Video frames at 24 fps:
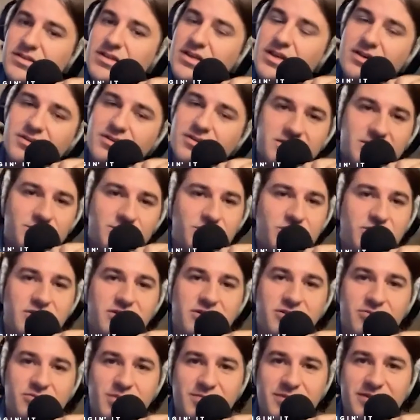yeah similar you
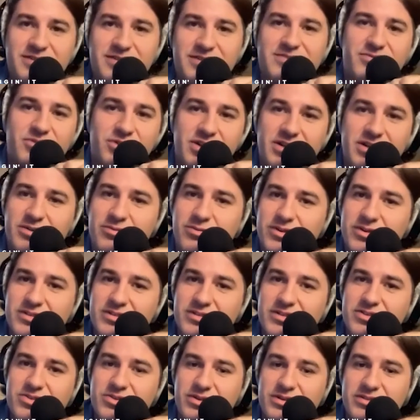know my it's funny it wasn't
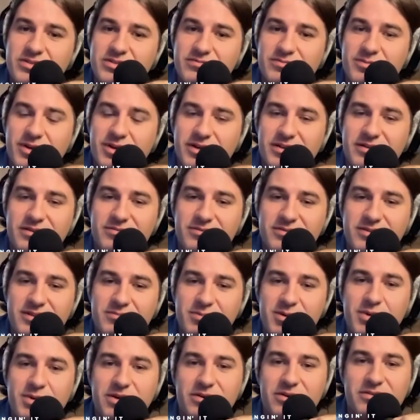a choice of mine it was like
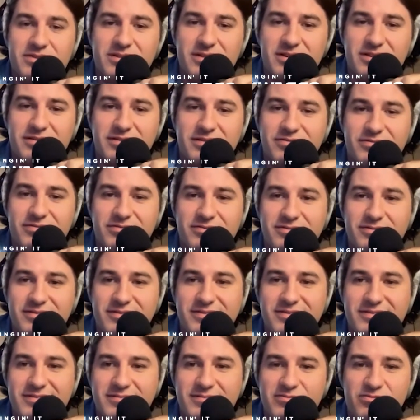my parents kind of
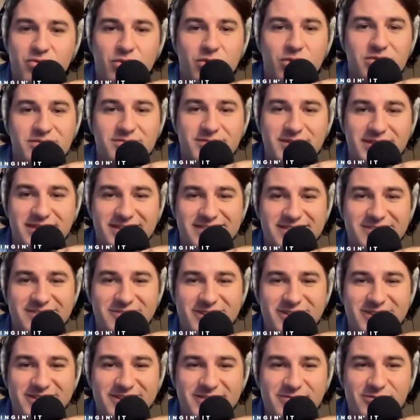forced me into
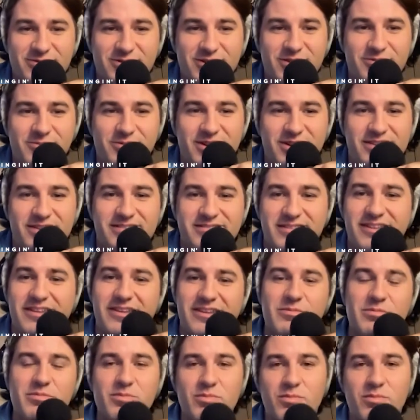it in a funny way they
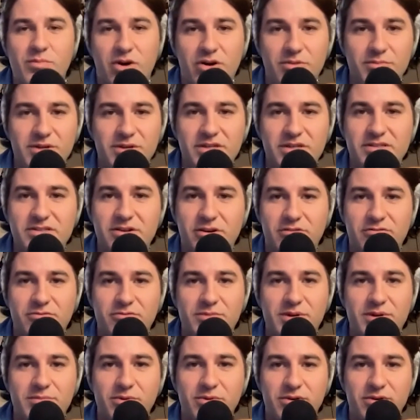like bought me a guitar for
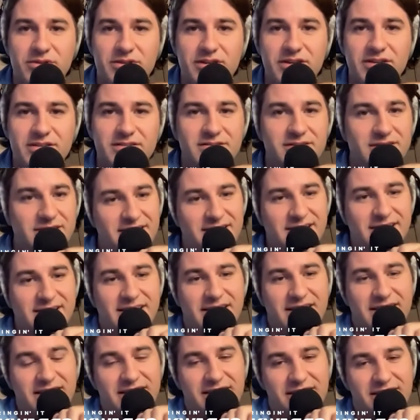my birthday
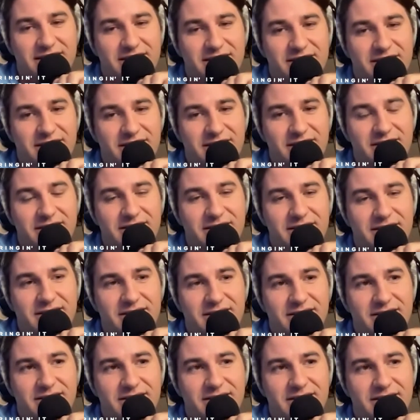and uh
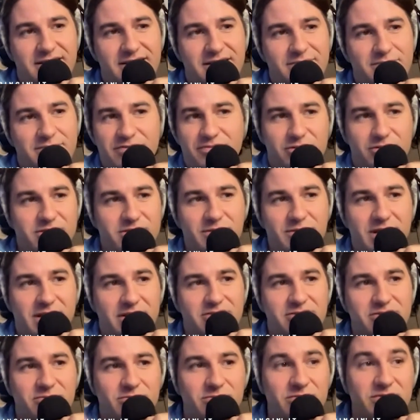my first
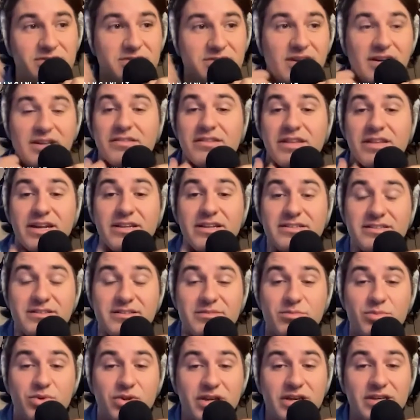reaction was I, that i
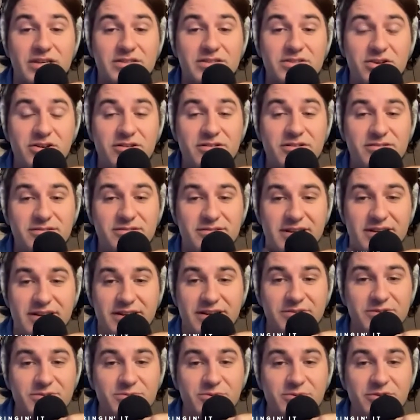didn't play guitar and
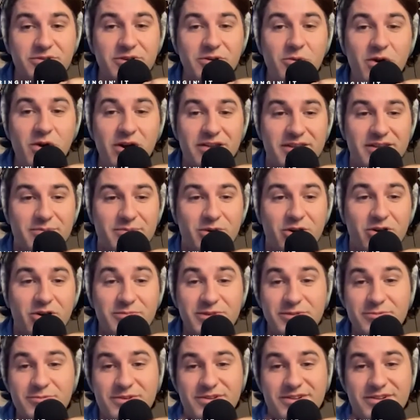i was wondering why they bought
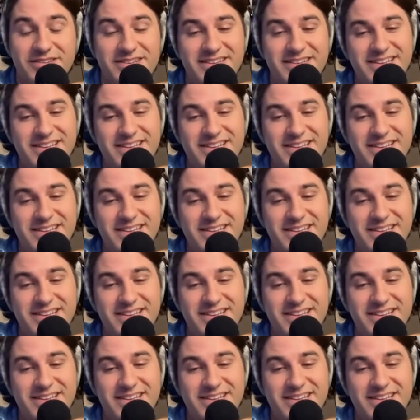me one